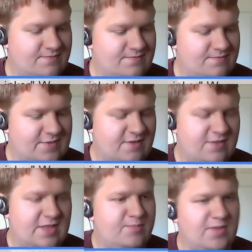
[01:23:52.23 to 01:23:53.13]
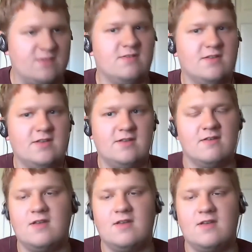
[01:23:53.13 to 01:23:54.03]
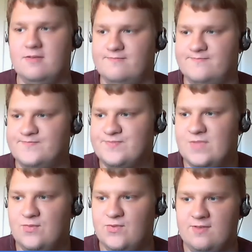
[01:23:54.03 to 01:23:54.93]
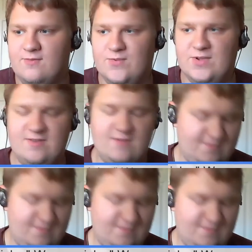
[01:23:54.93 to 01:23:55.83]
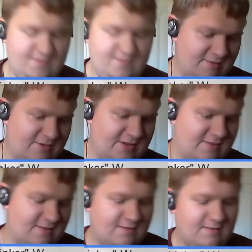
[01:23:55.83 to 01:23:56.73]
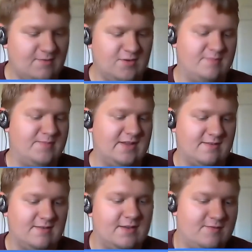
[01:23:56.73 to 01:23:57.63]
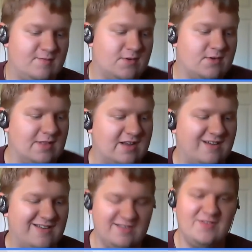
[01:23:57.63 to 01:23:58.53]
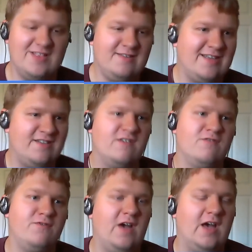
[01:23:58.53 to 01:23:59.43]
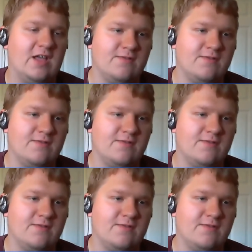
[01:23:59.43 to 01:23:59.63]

so they bungled it, which makes what I'm about to say even more hilarious. Civilization 5,